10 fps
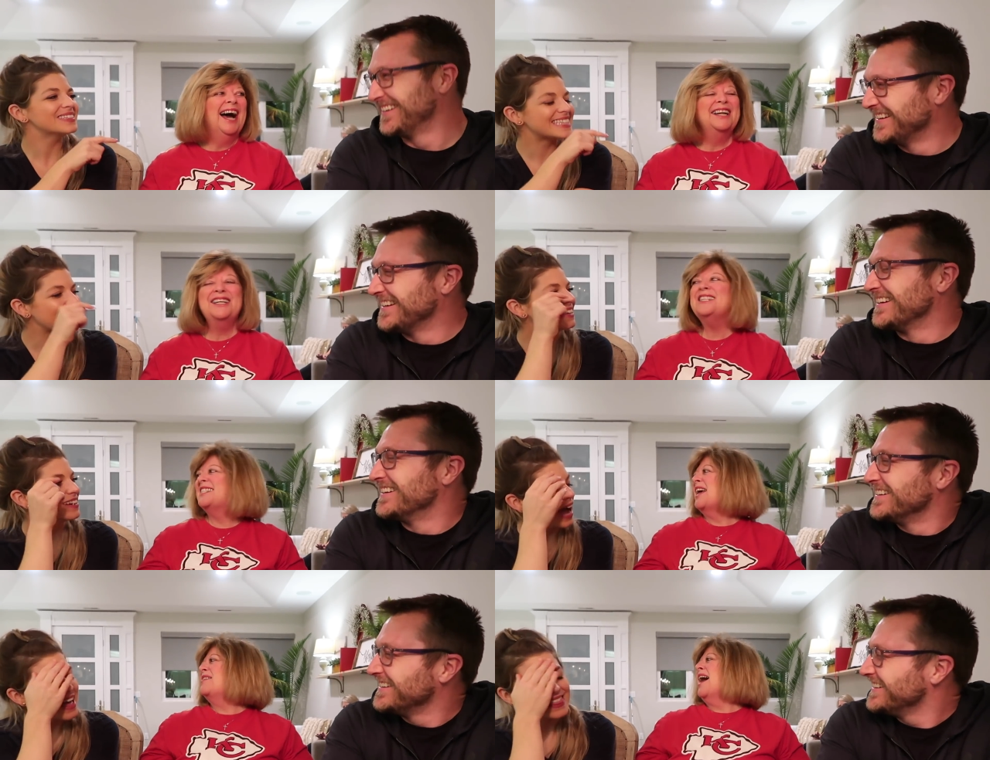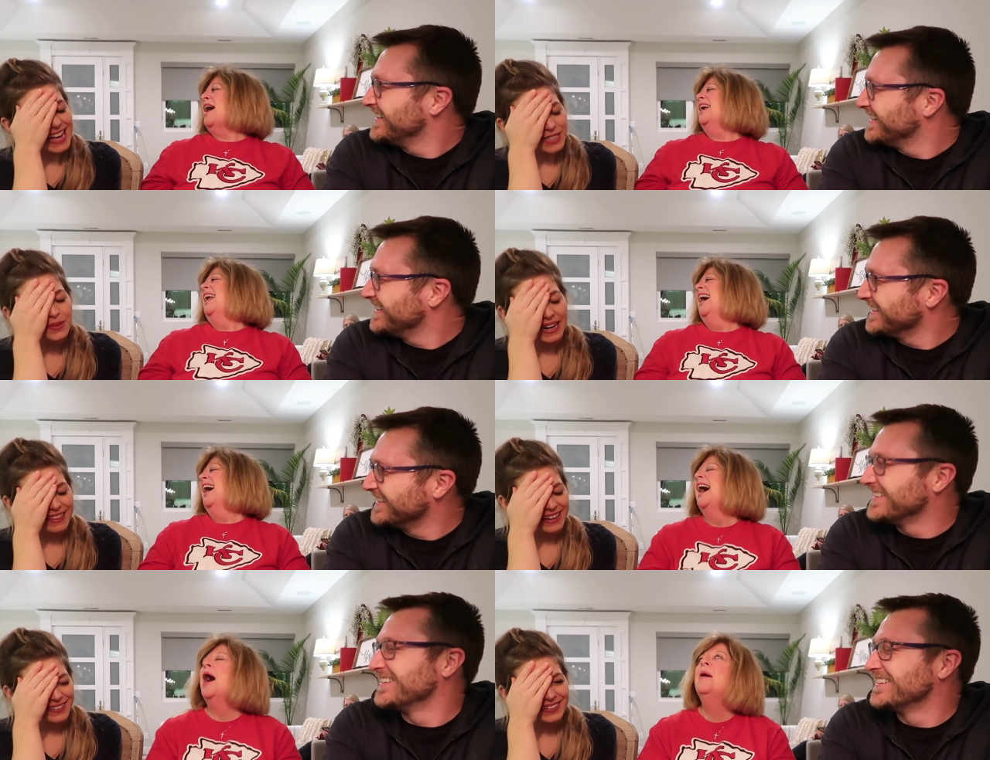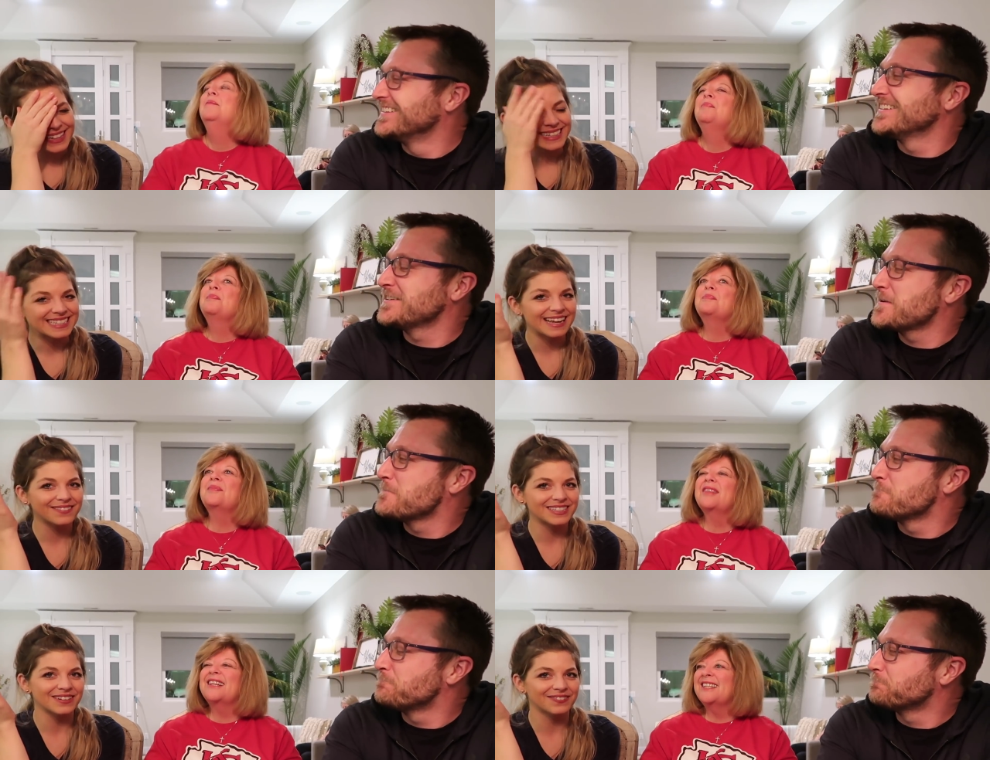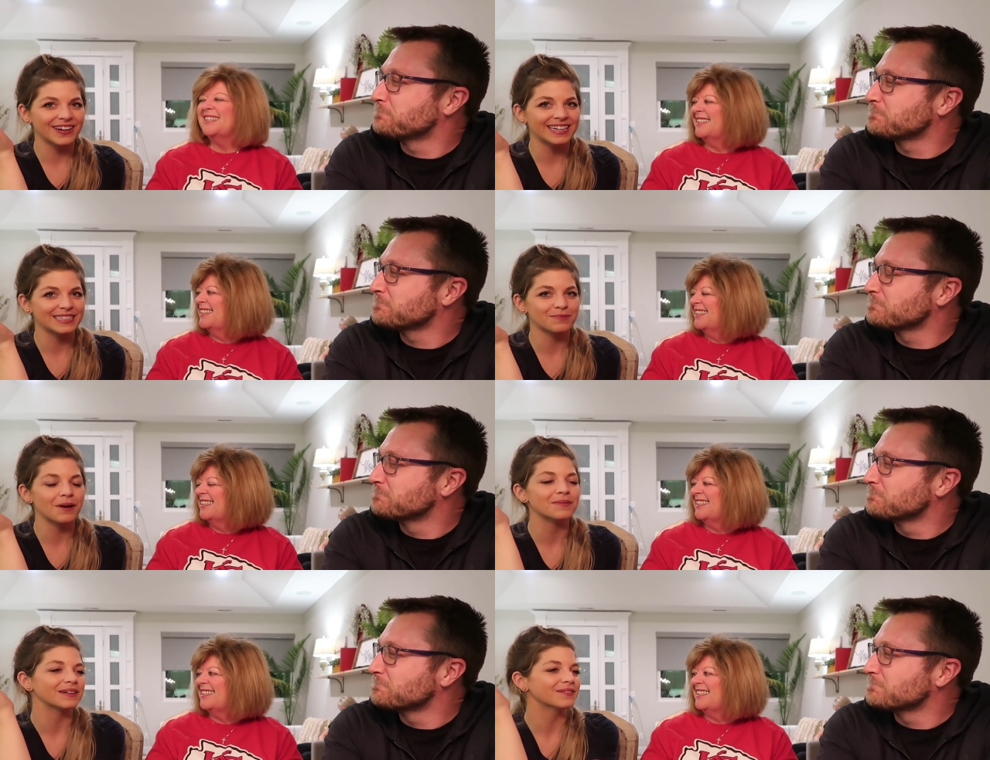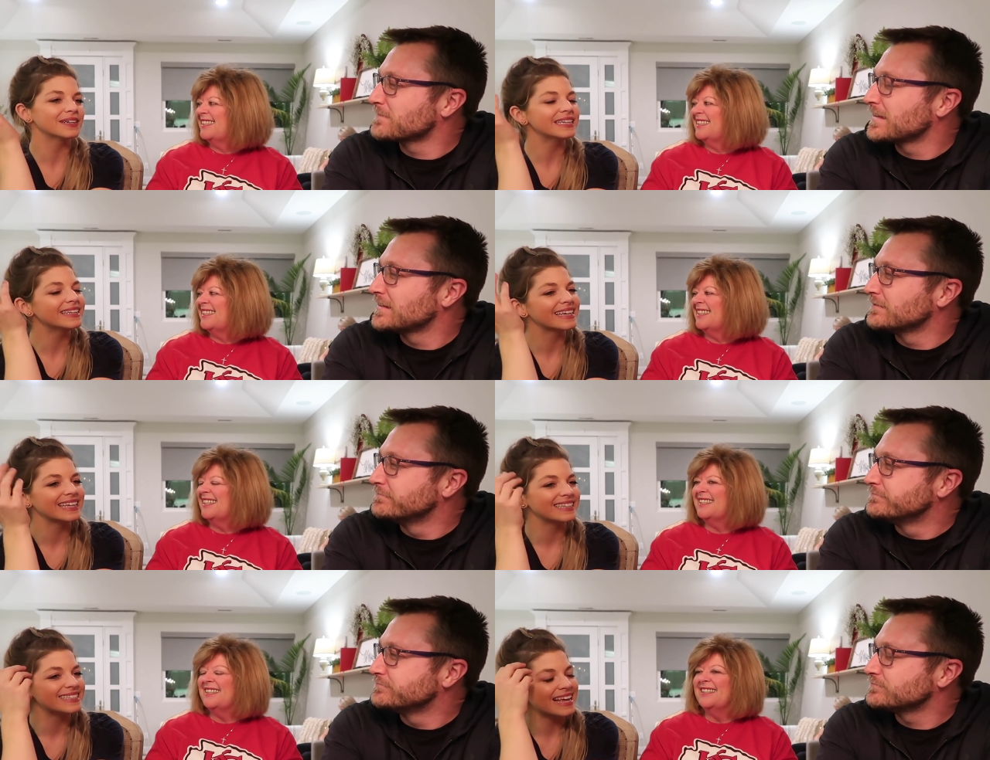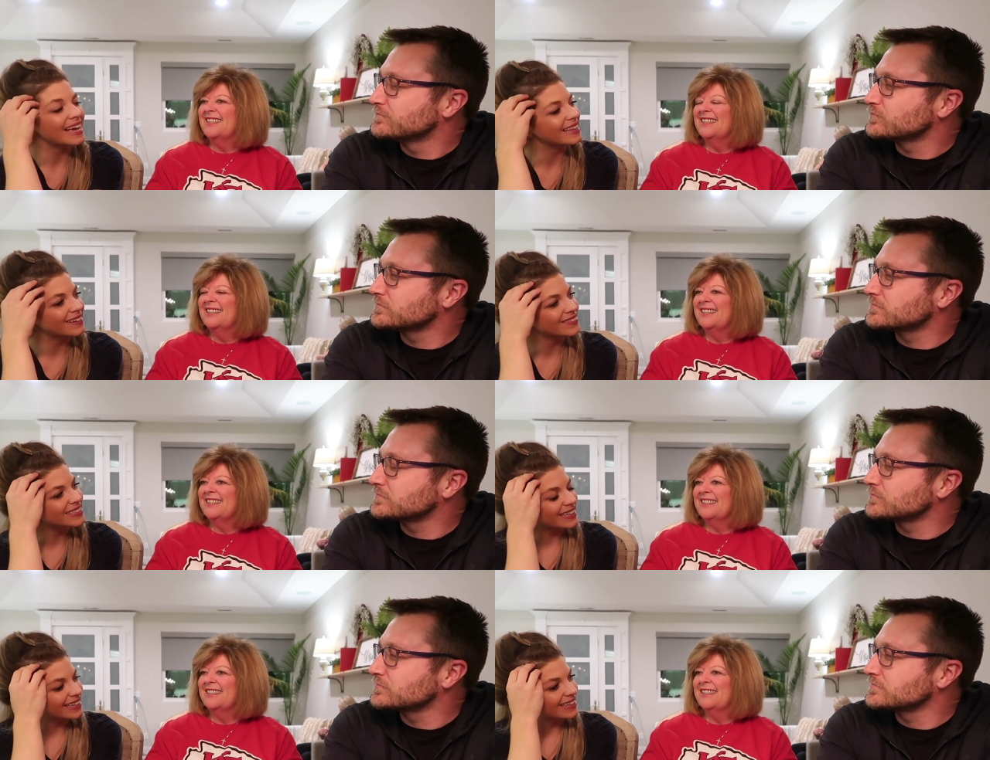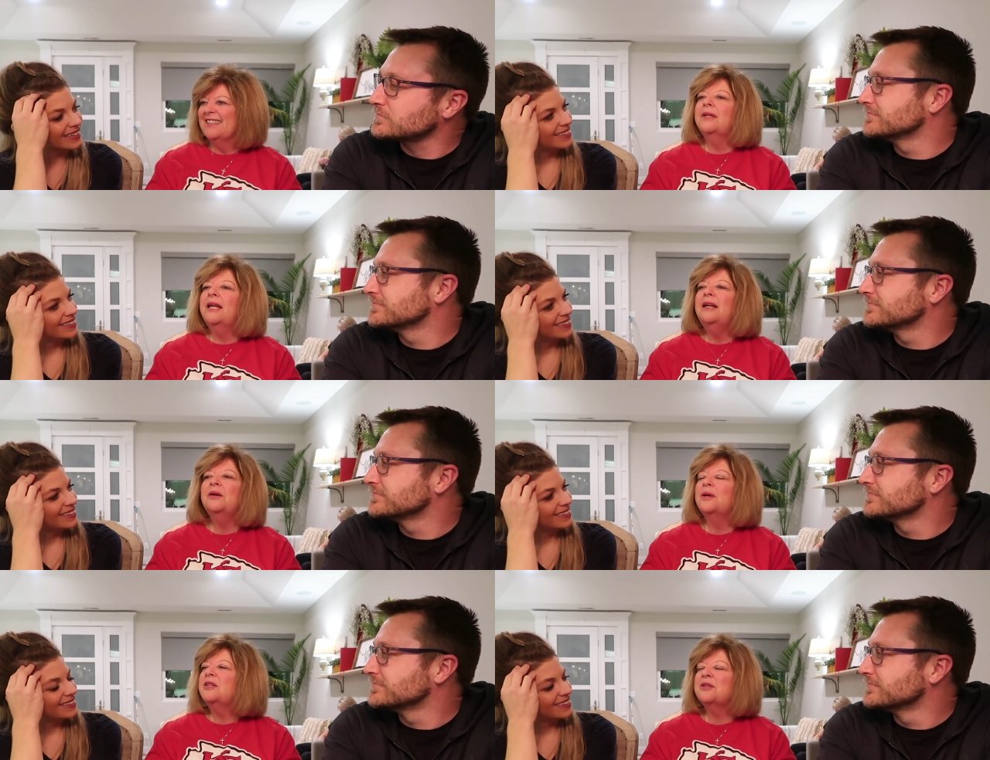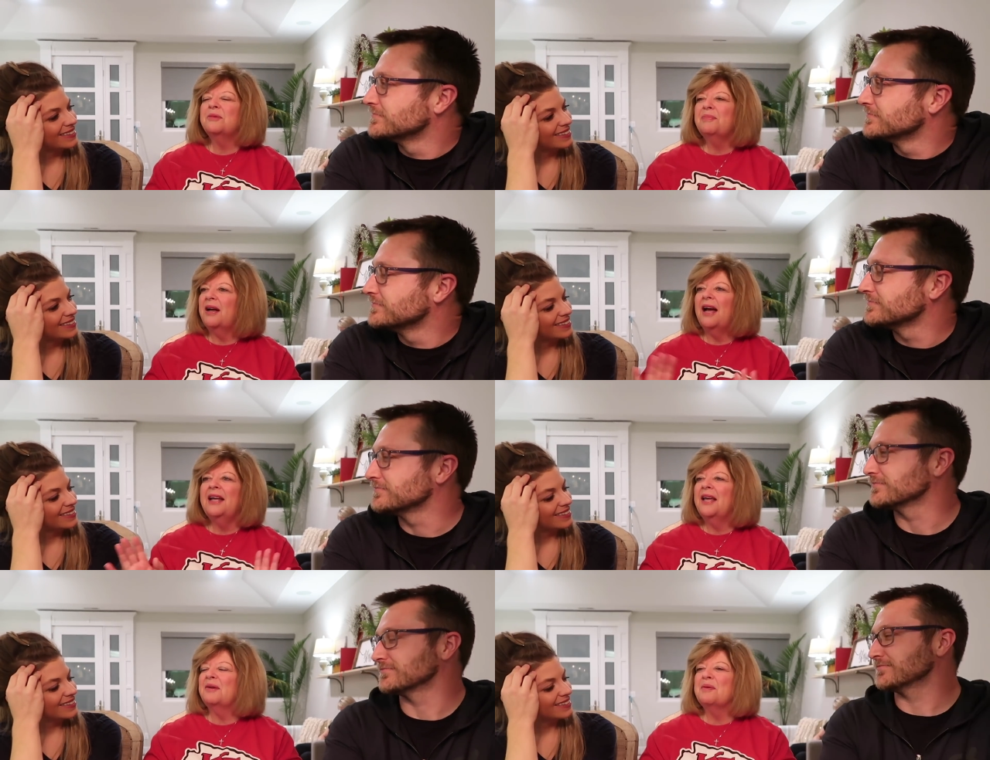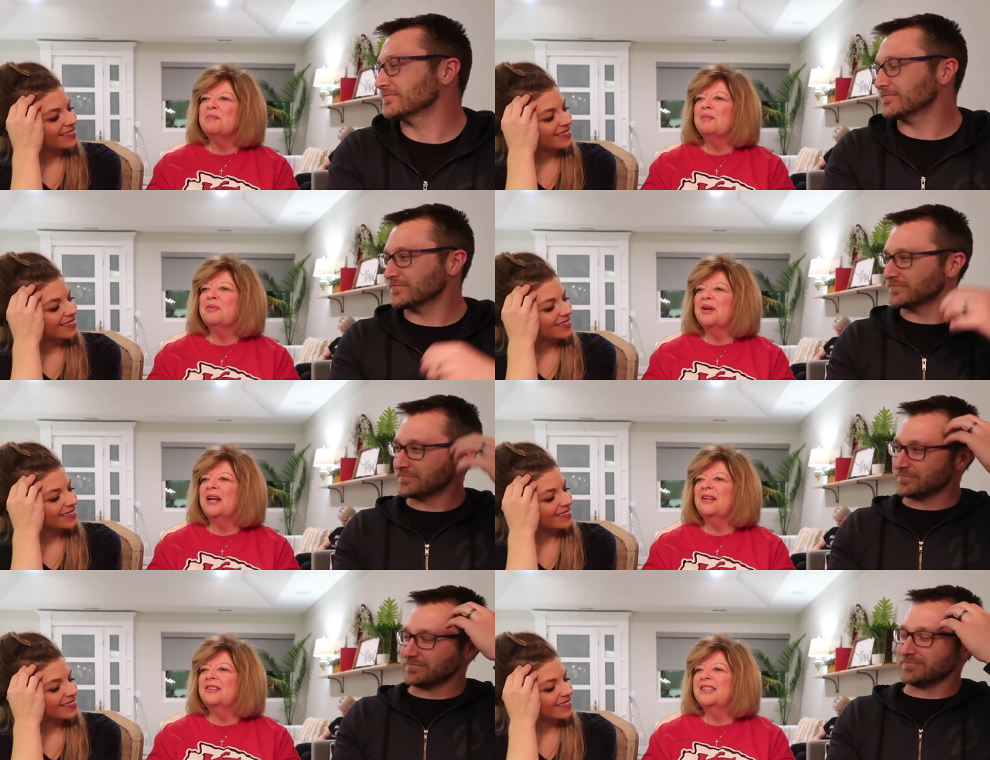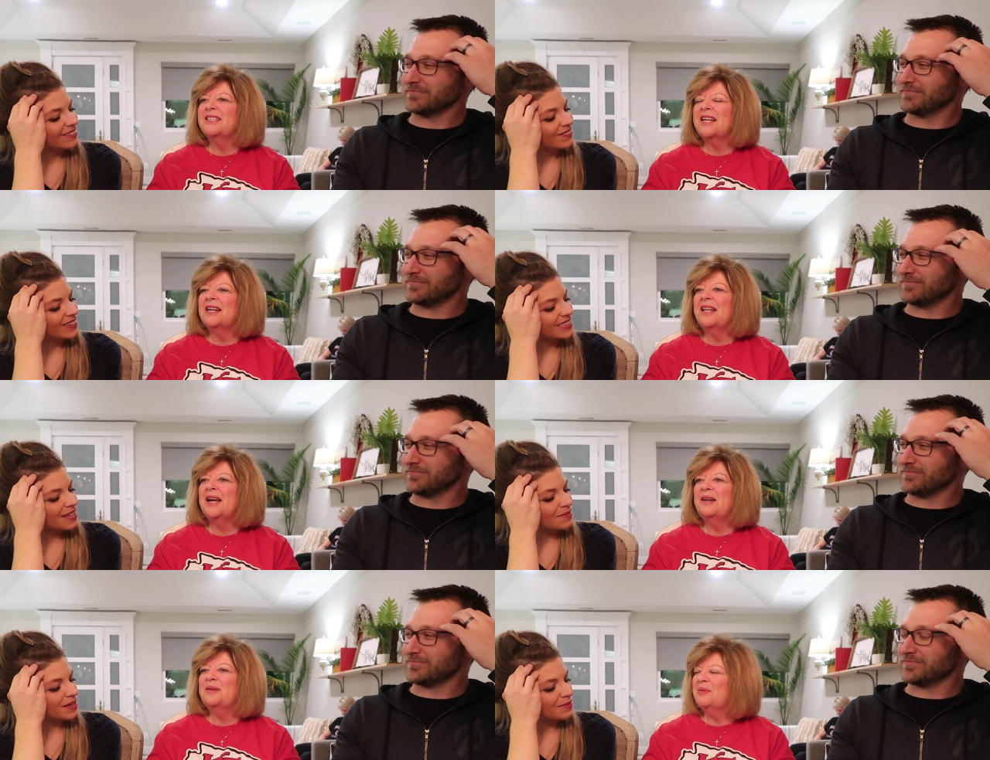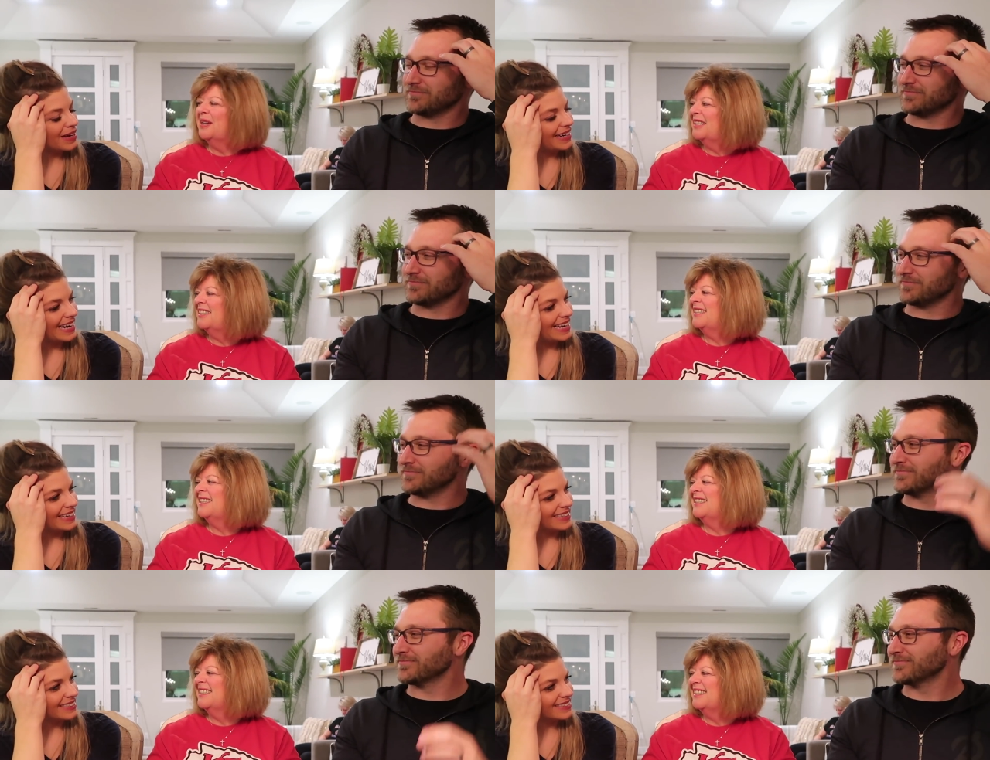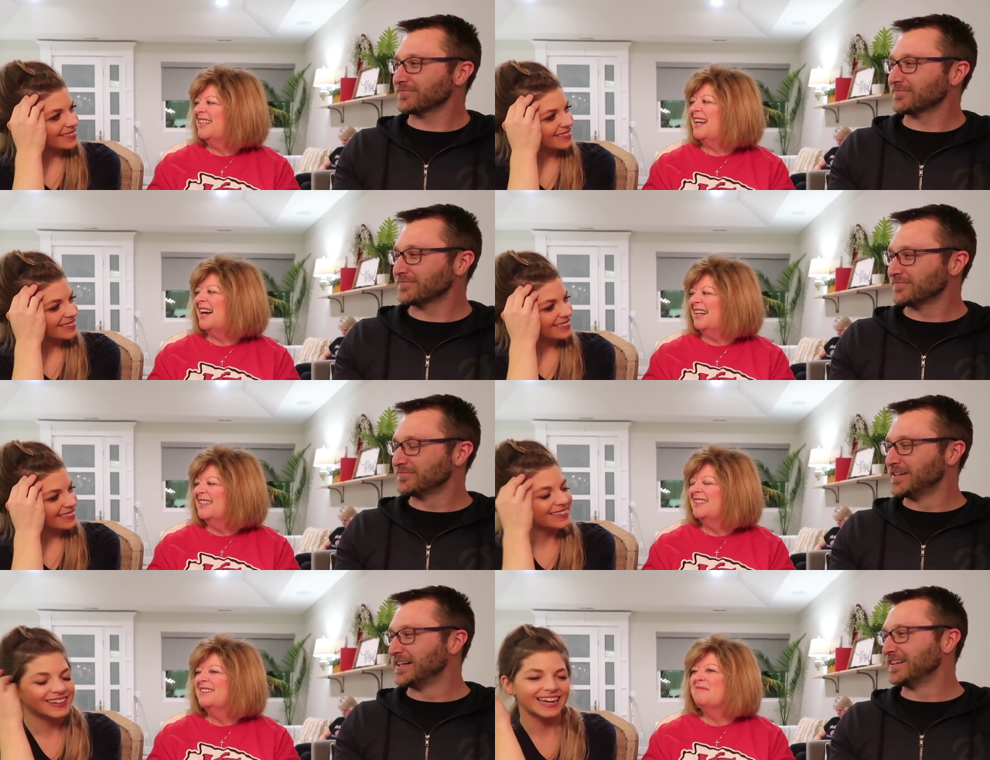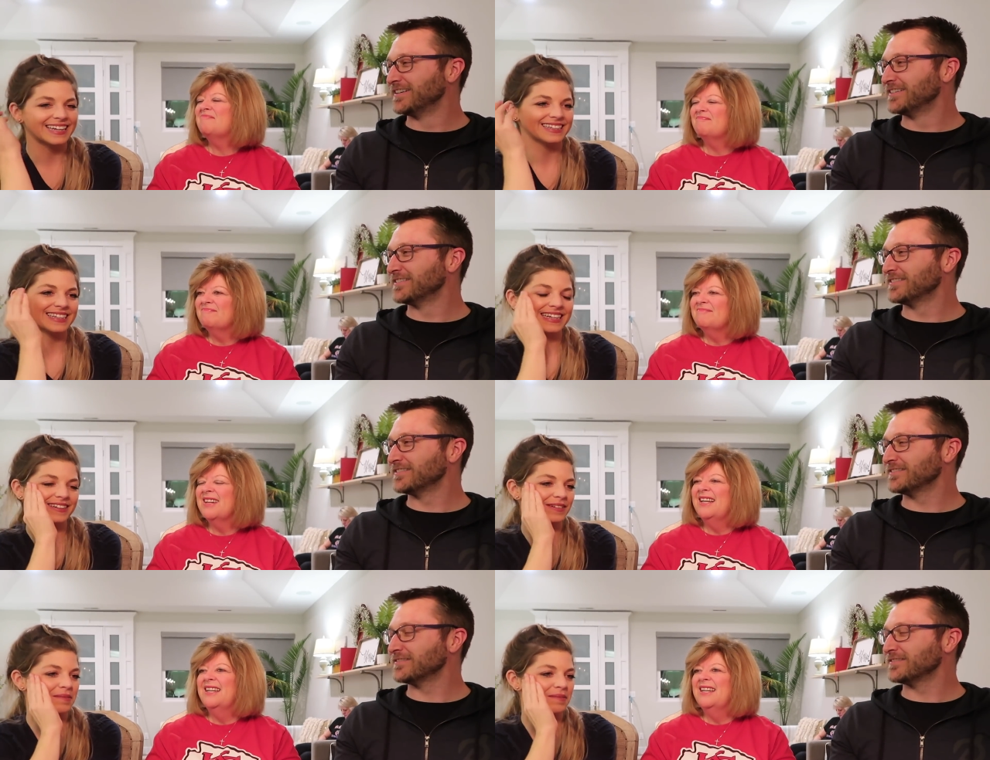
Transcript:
Speaker 1: I that, did say that. That's what I thought you were gonna say was your funniest moment. What did the kid say that was like?
Speaker 2: He had a question about. I can't remember now. Exactly something about an anus. Yeah.
Speaker 1: Okay, I can't